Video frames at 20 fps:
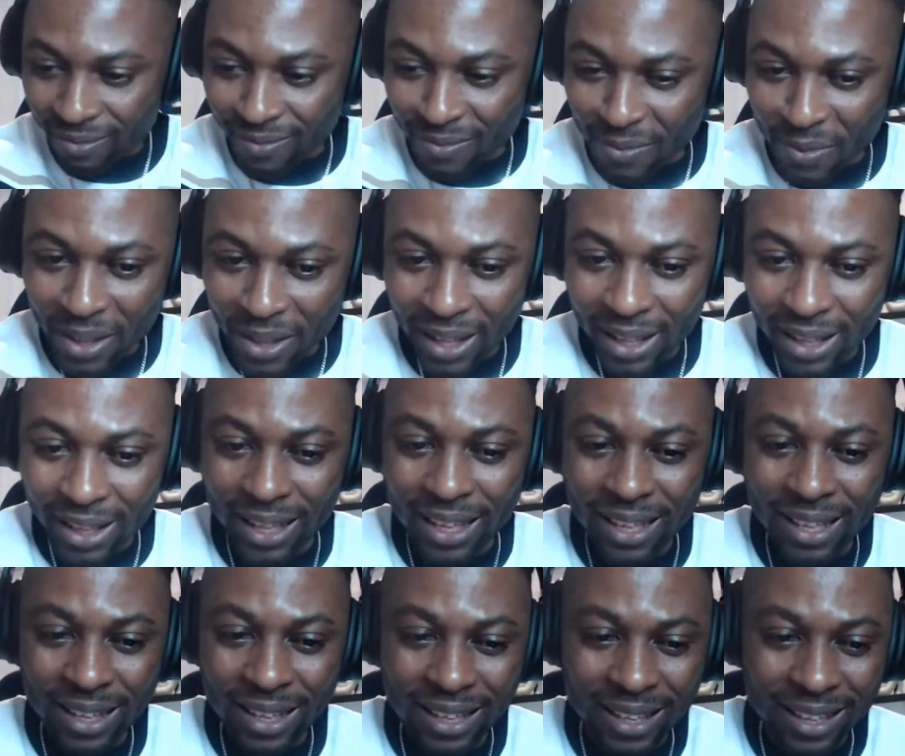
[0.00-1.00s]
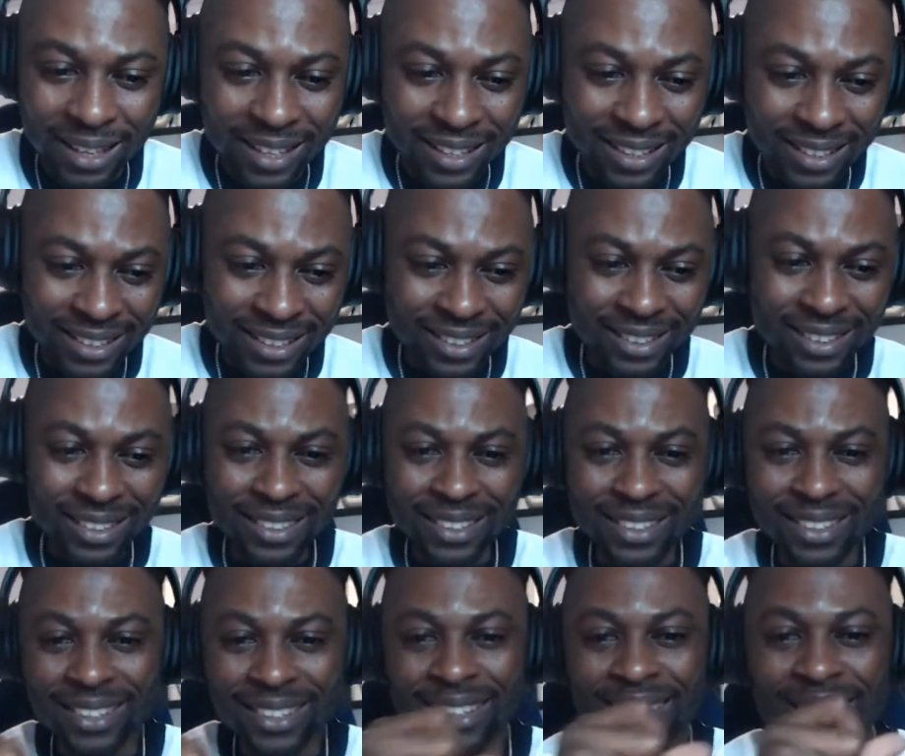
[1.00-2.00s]
I know Shady's a busy
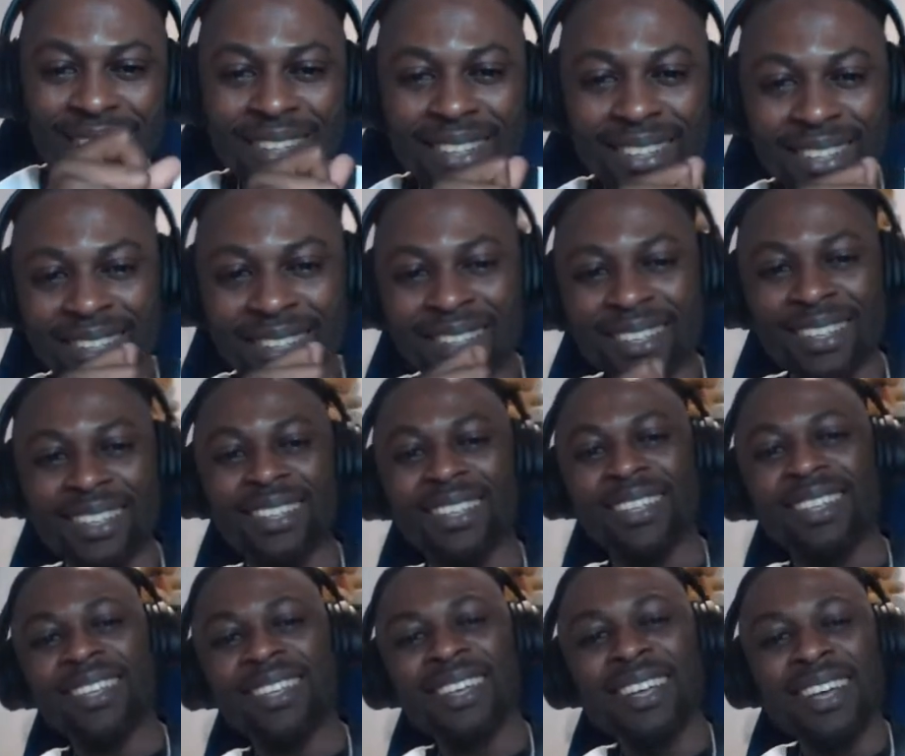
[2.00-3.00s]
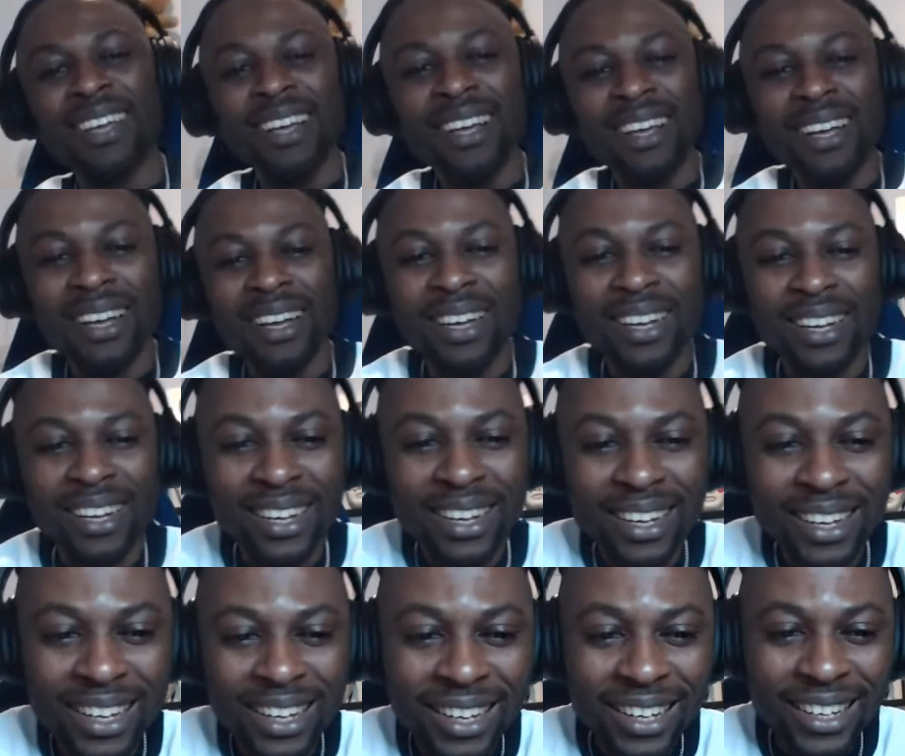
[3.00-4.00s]
man. So whenever he's
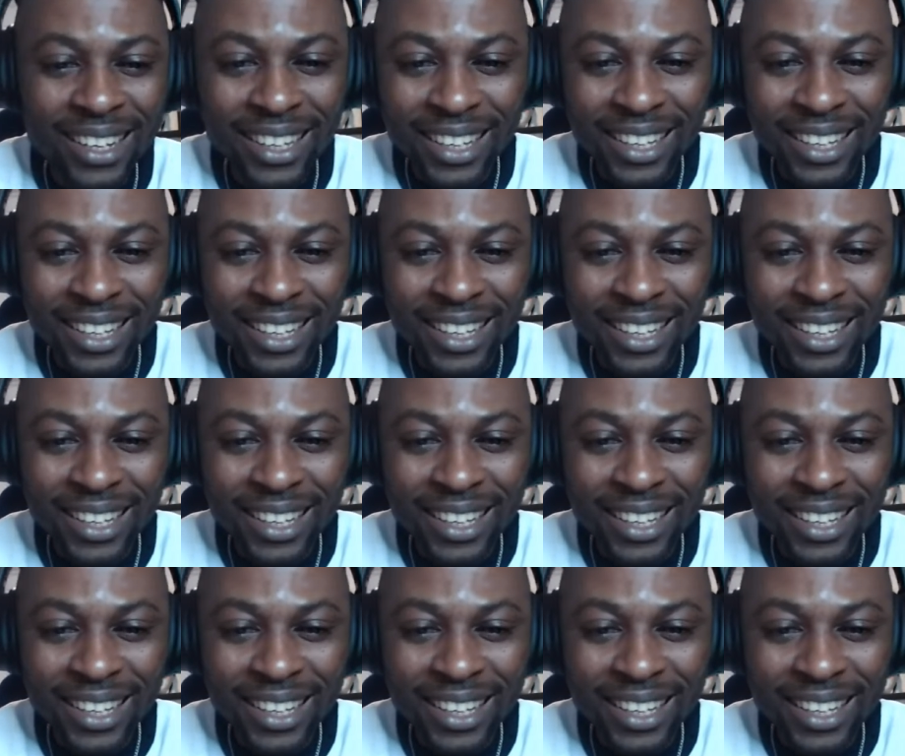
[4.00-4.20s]
free,